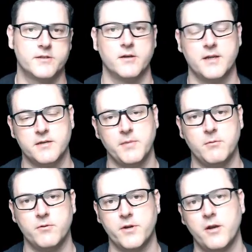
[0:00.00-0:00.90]
so letting
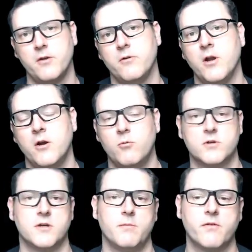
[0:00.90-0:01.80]
people know what
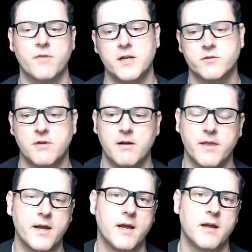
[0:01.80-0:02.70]
type of threats are out
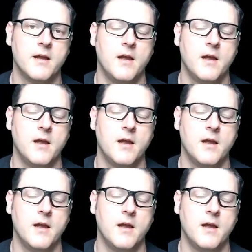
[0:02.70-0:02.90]
there,